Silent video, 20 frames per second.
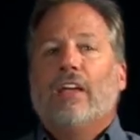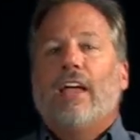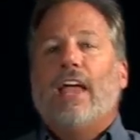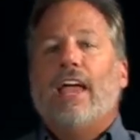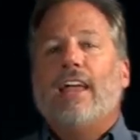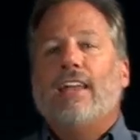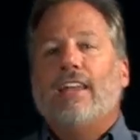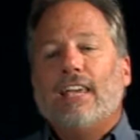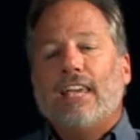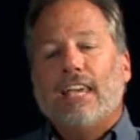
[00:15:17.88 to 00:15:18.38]

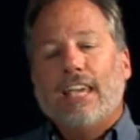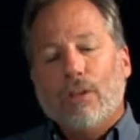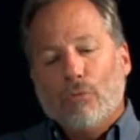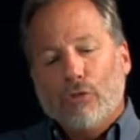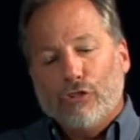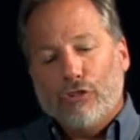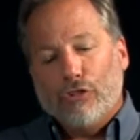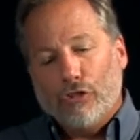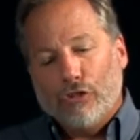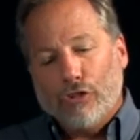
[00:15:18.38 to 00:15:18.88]
And he
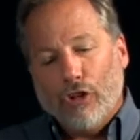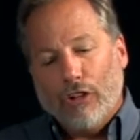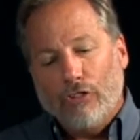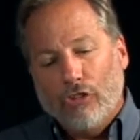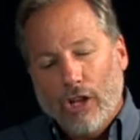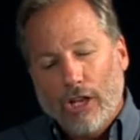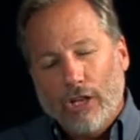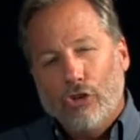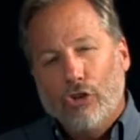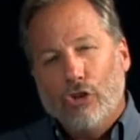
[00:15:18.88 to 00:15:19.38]
was such
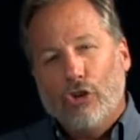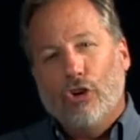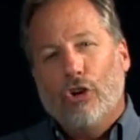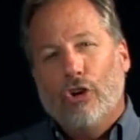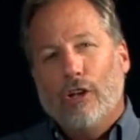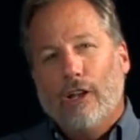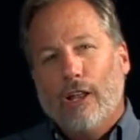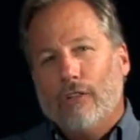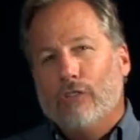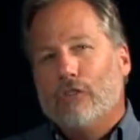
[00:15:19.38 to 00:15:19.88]
a
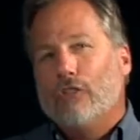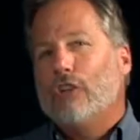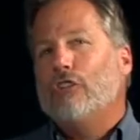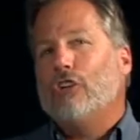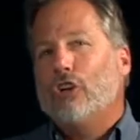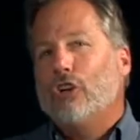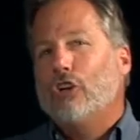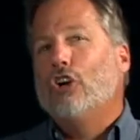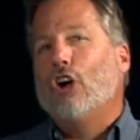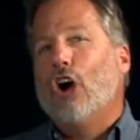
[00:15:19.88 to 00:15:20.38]
good and such
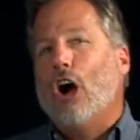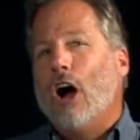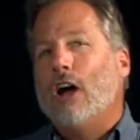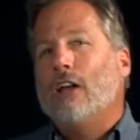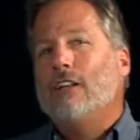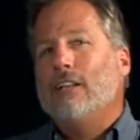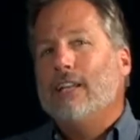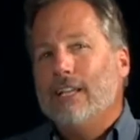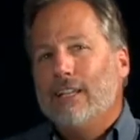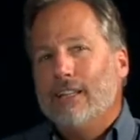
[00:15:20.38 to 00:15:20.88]
a
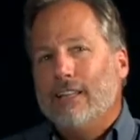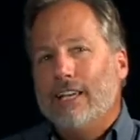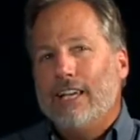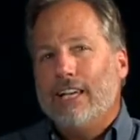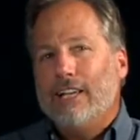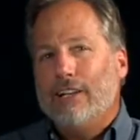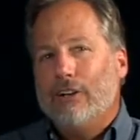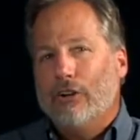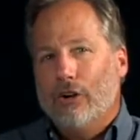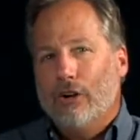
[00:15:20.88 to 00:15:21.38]
godly
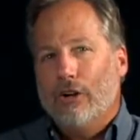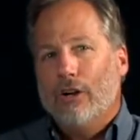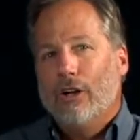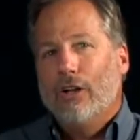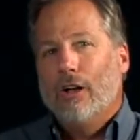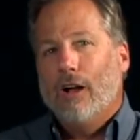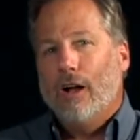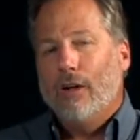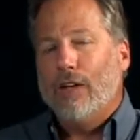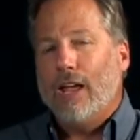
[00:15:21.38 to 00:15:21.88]
leader
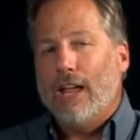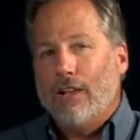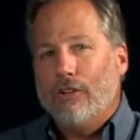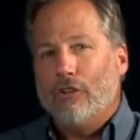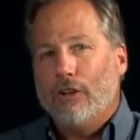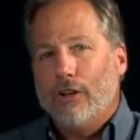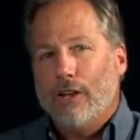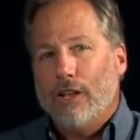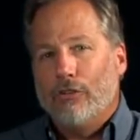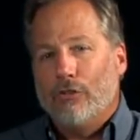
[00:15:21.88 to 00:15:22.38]
of
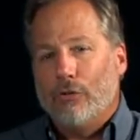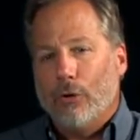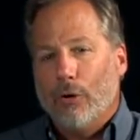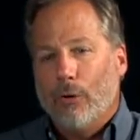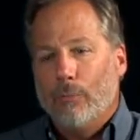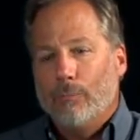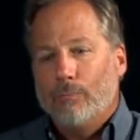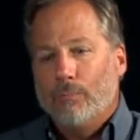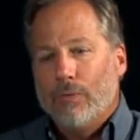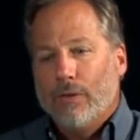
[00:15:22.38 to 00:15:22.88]
ancient
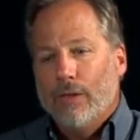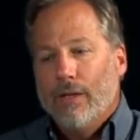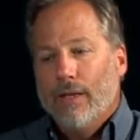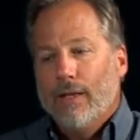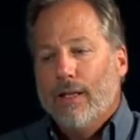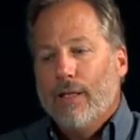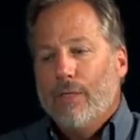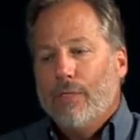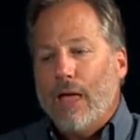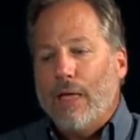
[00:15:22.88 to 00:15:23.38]
Israel
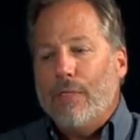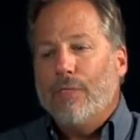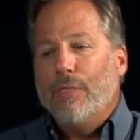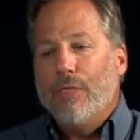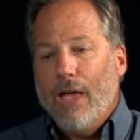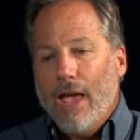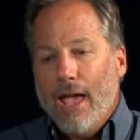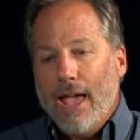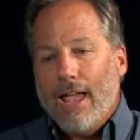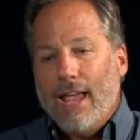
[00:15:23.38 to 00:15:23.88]
that
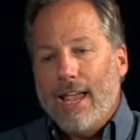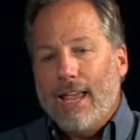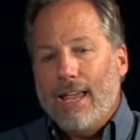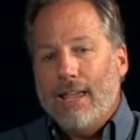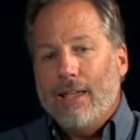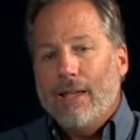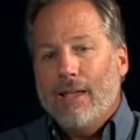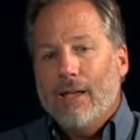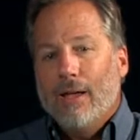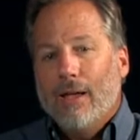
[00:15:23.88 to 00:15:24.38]

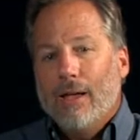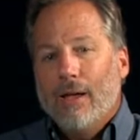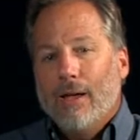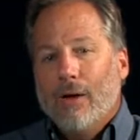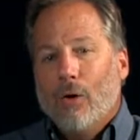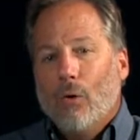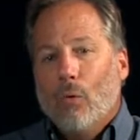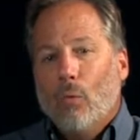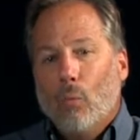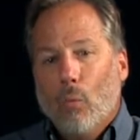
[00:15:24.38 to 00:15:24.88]
they
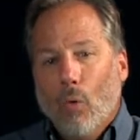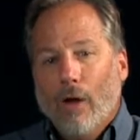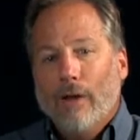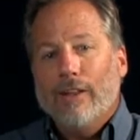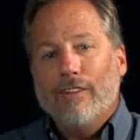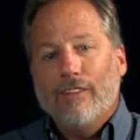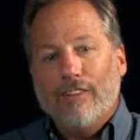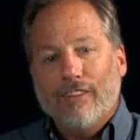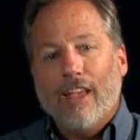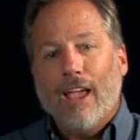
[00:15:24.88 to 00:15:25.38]

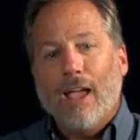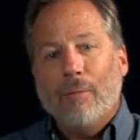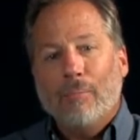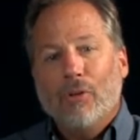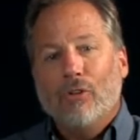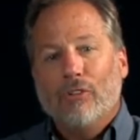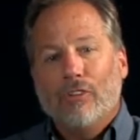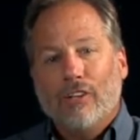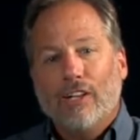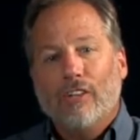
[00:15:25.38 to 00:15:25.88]
wanted
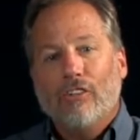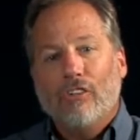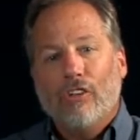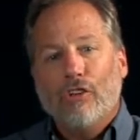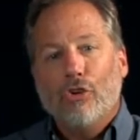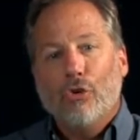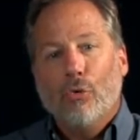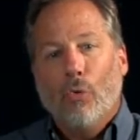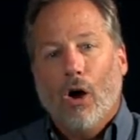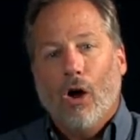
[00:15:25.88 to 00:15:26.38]
Samuel to
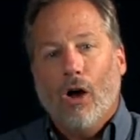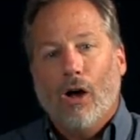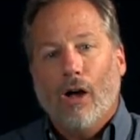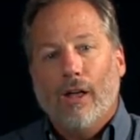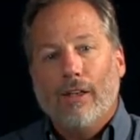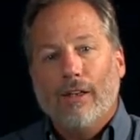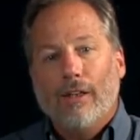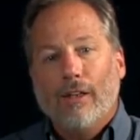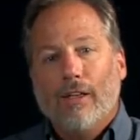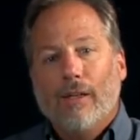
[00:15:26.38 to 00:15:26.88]
continue
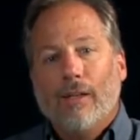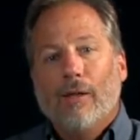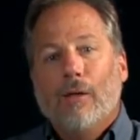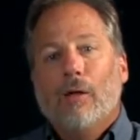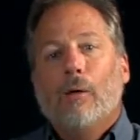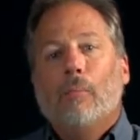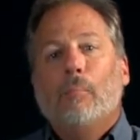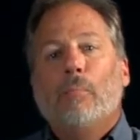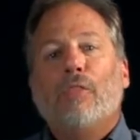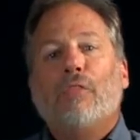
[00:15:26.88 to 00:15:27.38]
on,
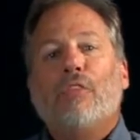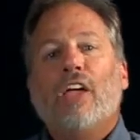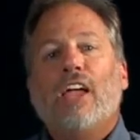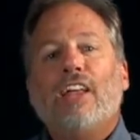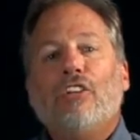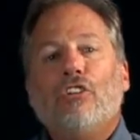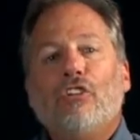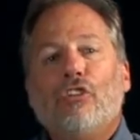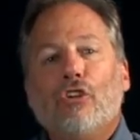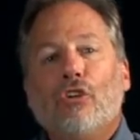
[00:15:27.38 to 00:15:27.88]
but they
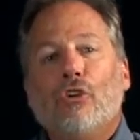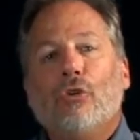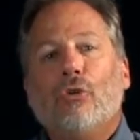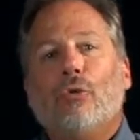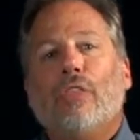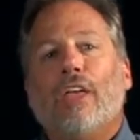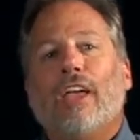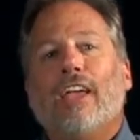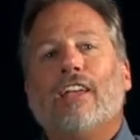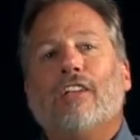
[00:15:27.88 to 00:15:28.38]
knew
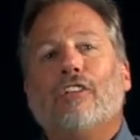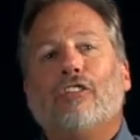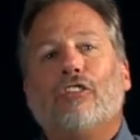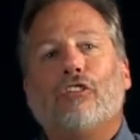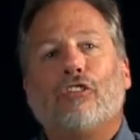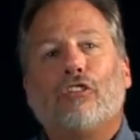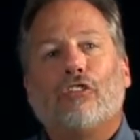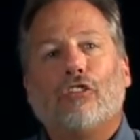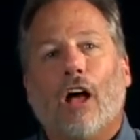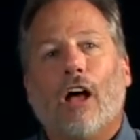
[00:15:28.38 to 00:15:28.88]
that his
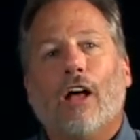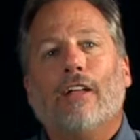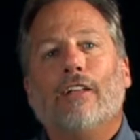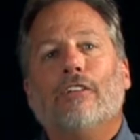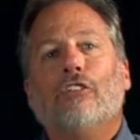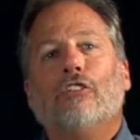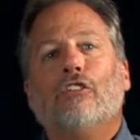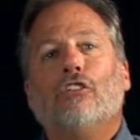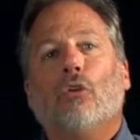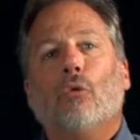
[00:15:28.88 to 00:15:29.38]

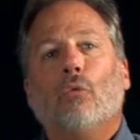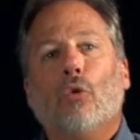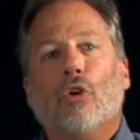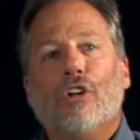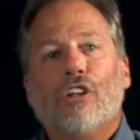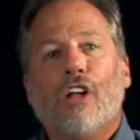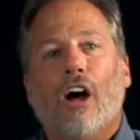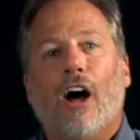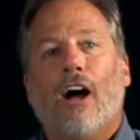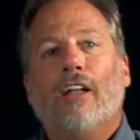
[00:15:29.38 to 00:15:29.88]
sons were
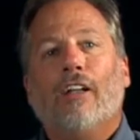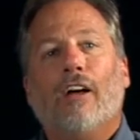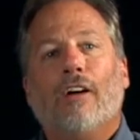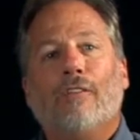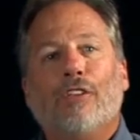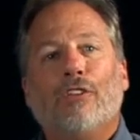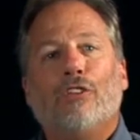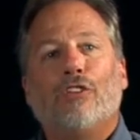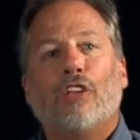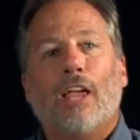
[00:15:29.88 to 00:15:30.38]
not of
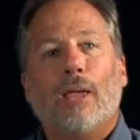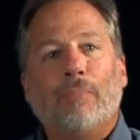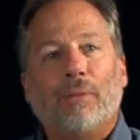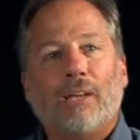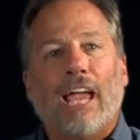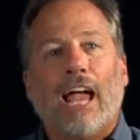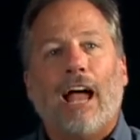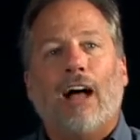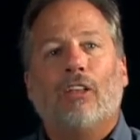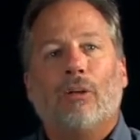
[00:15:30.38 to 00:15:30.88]
the same
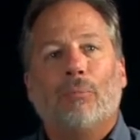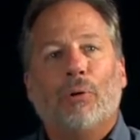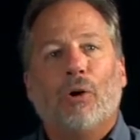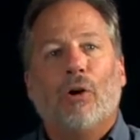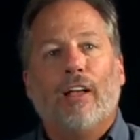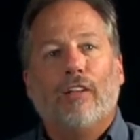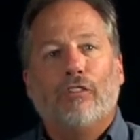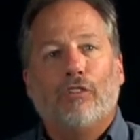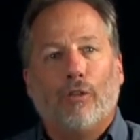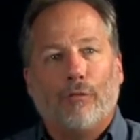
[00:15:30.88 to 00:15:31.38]
caliber
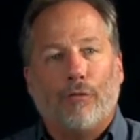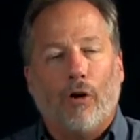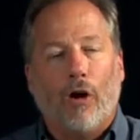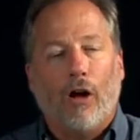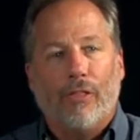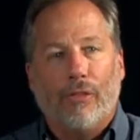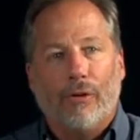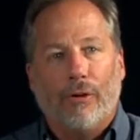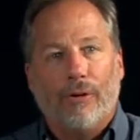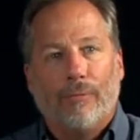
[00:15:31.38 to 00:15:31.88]
as the
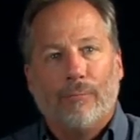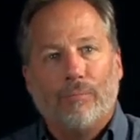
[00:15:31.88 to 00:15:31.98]
father.